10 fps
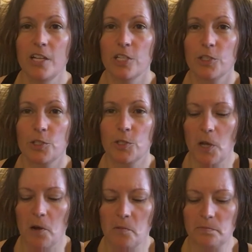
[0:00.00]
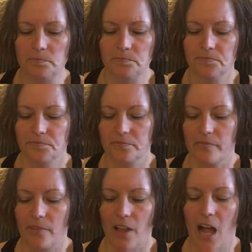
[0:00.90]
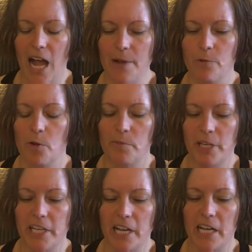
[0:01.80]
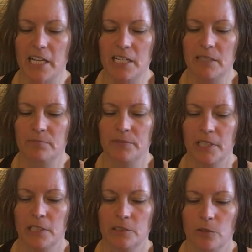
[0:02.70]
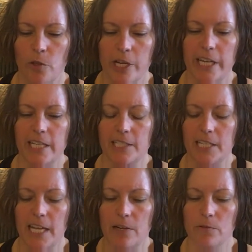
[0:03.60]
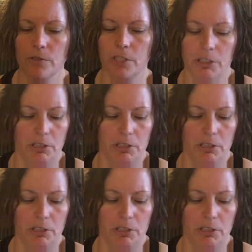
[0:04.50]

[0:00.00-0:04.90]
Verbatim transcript: So, I will be um, looking down